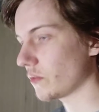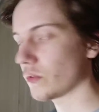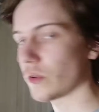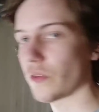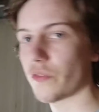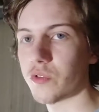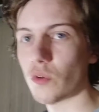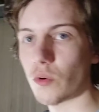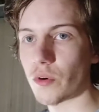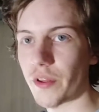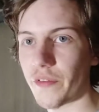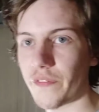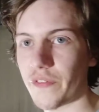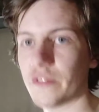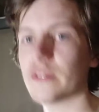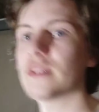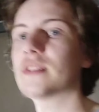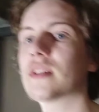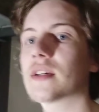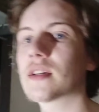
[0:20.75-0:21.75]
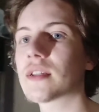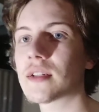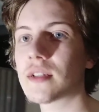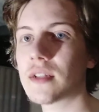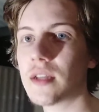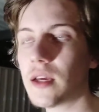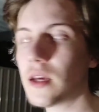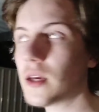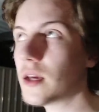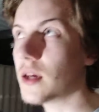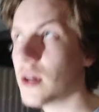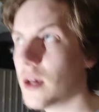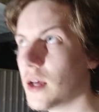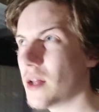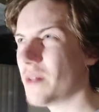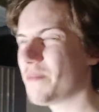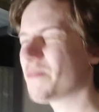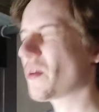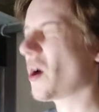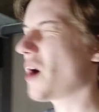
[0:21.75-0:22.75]
with the 4056T.
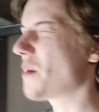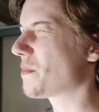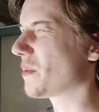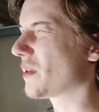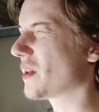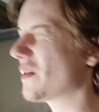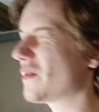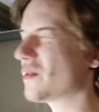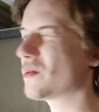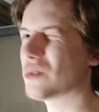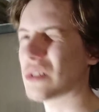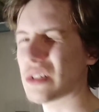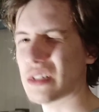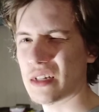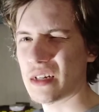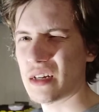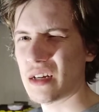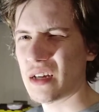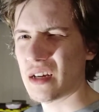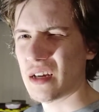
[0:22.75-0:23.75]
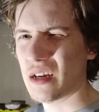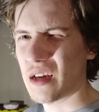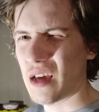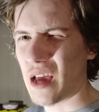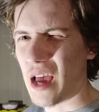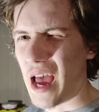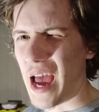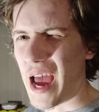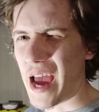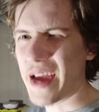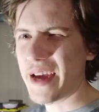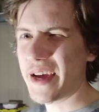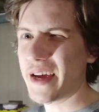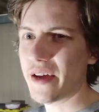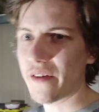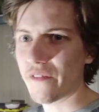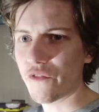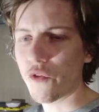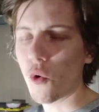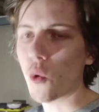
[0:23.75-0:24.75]
I believe it was an
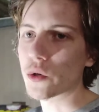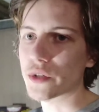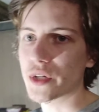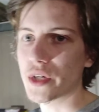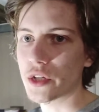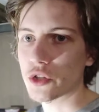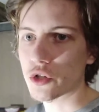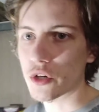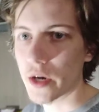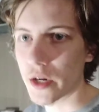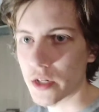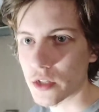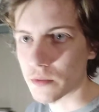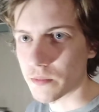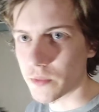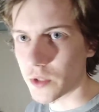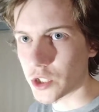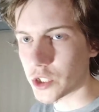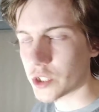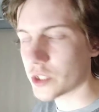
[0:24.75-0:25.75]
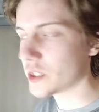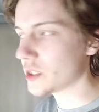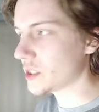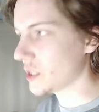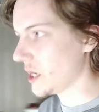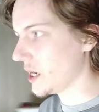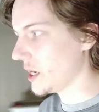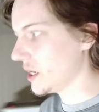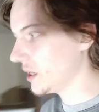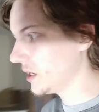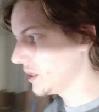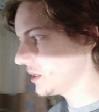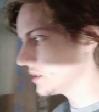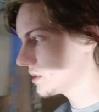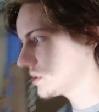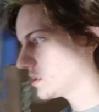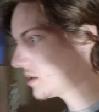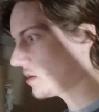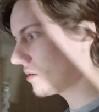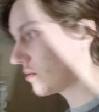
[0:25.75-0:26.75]
A40 transmission is in
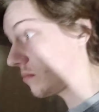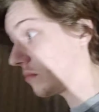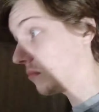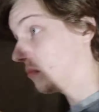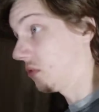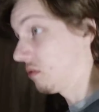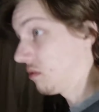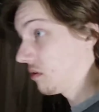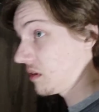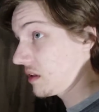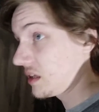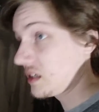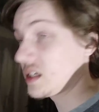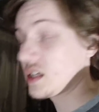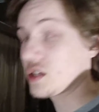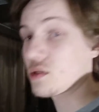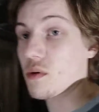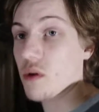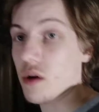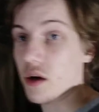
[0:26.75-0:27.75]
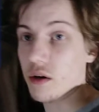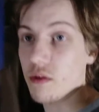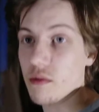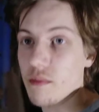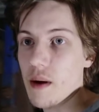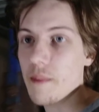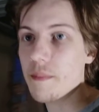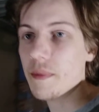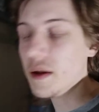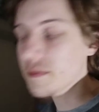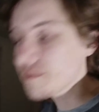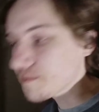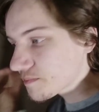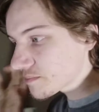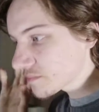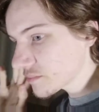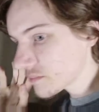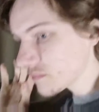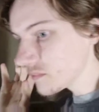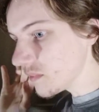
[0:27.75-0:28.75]
it, or at least that's what I can remember.
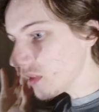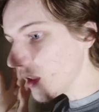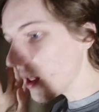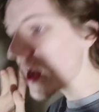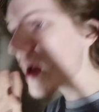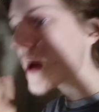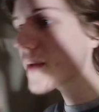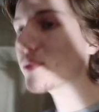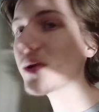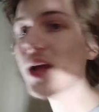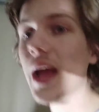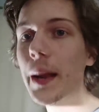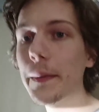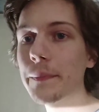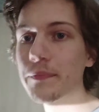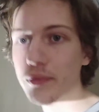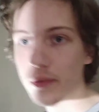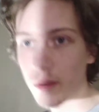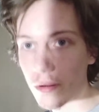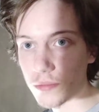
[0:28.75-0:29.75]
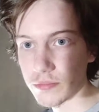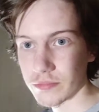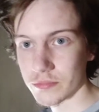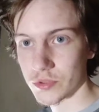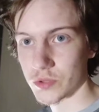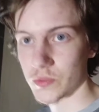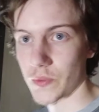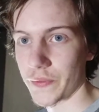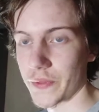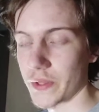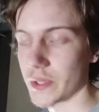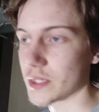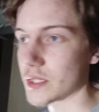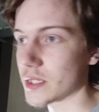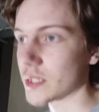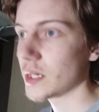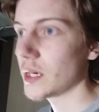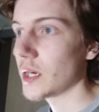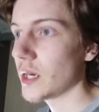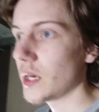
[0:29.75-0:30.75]
And we had problems with
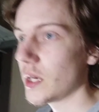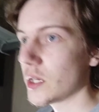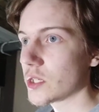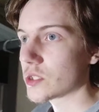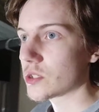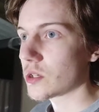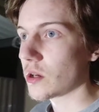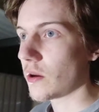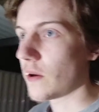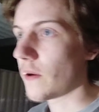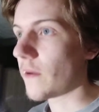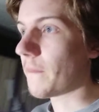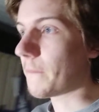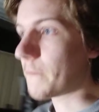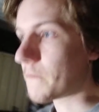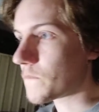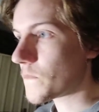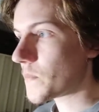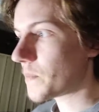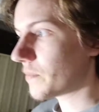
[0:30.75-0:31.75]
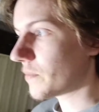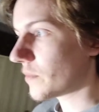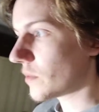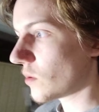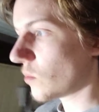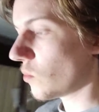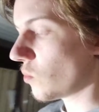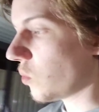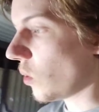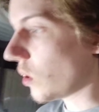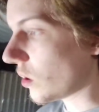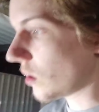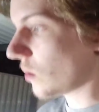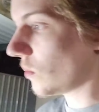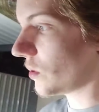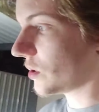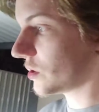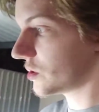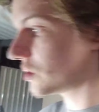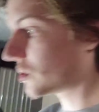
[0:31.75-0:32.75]
this. So what I
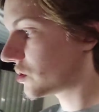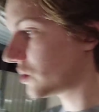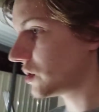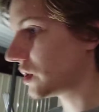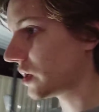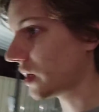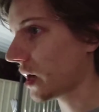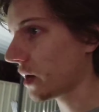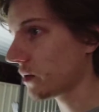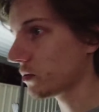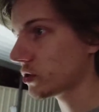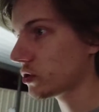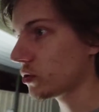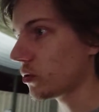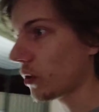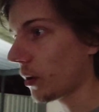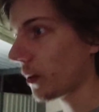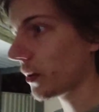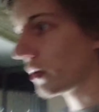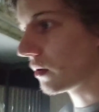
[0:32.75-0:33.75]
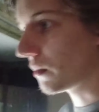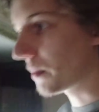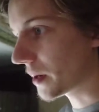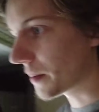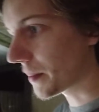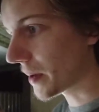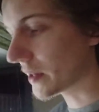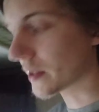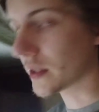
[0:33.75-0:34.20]
wanted to do today was talk a little bit about